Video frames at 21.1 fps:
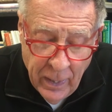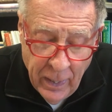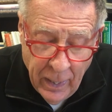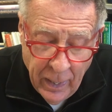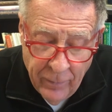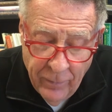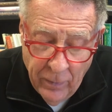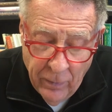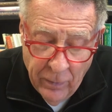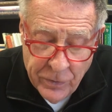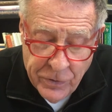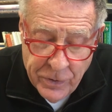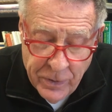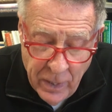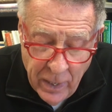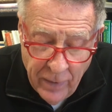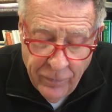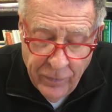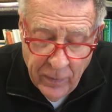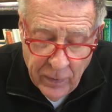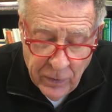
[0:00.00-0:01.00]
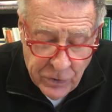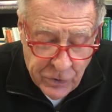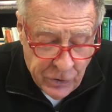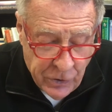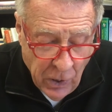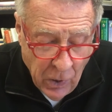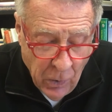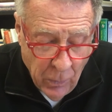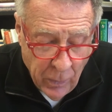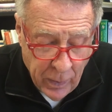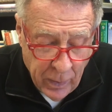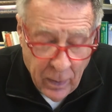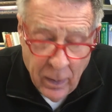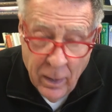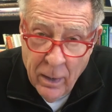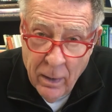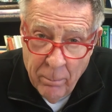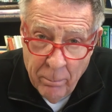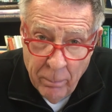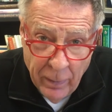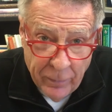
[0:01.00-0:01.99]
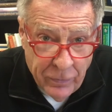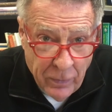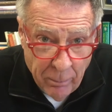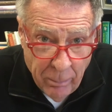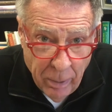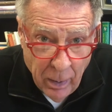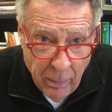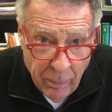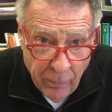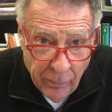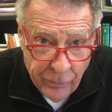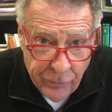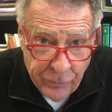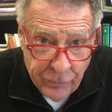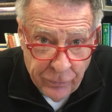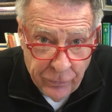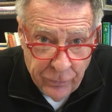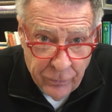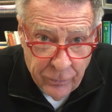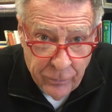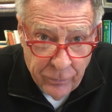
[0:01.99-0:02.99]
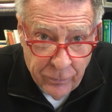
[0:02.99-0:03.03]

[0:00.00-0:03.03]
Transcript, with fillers: and there is nothing showing but the bubbles.